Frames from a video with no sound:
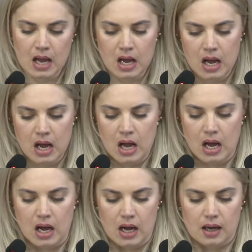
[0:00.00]
and
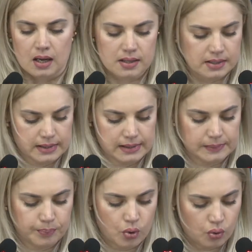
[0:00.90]
raise their
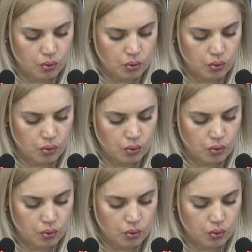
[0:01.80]
children.